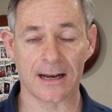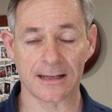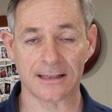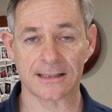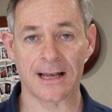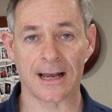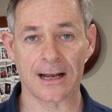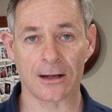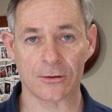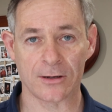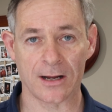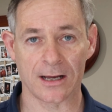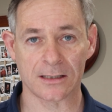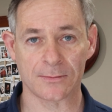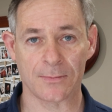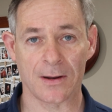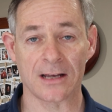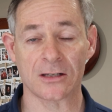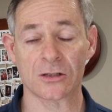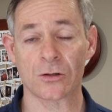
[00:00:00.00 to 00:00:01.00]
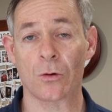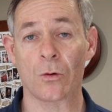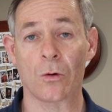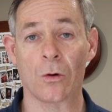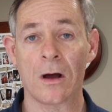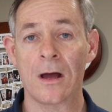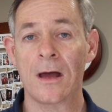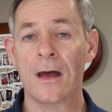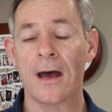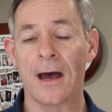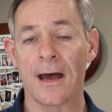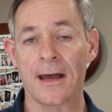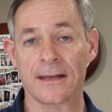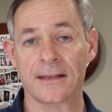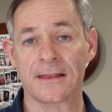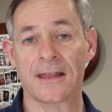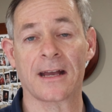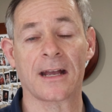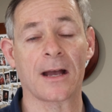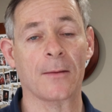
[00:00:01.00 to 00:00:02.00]
sale takes place, or
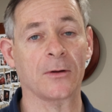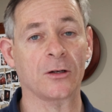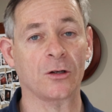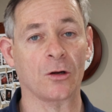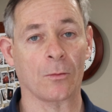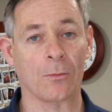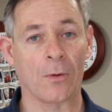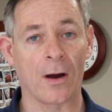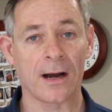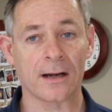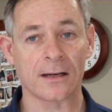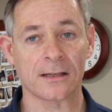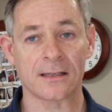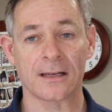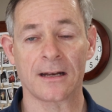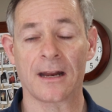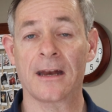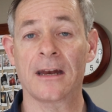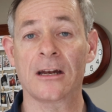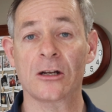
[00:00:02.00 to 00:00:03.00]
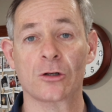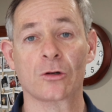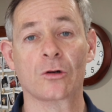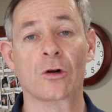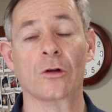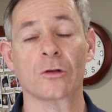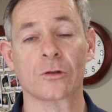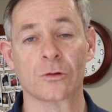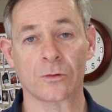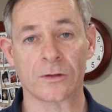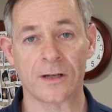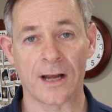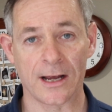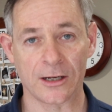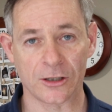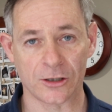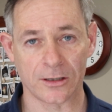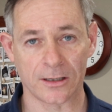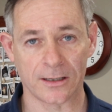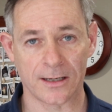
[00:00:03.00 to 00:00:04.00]
they come into your practice and an initial
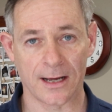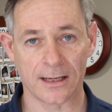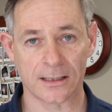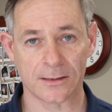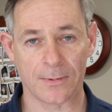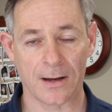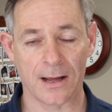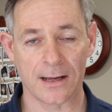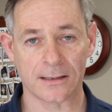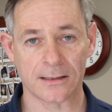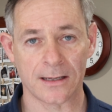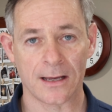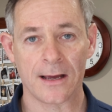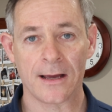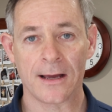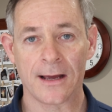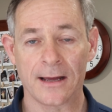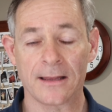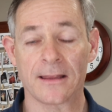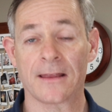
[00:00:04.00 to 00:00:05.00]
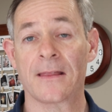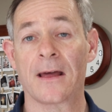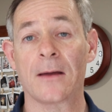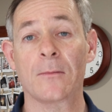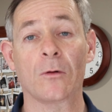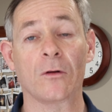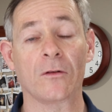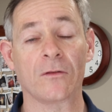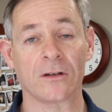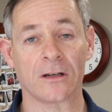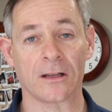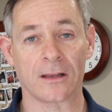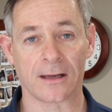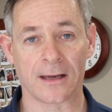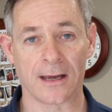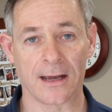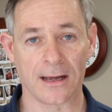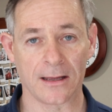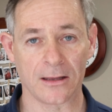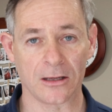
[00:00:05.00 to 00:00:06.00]
consultation takes place, and then they move into the
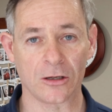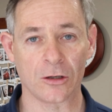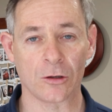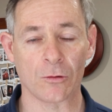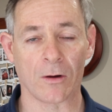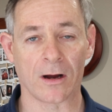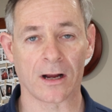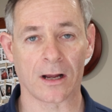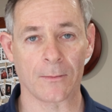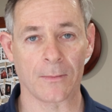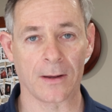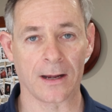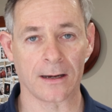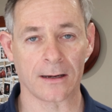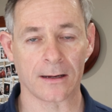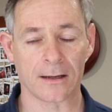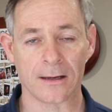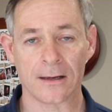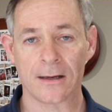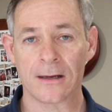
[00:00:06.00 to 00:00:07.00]
care that you recommend.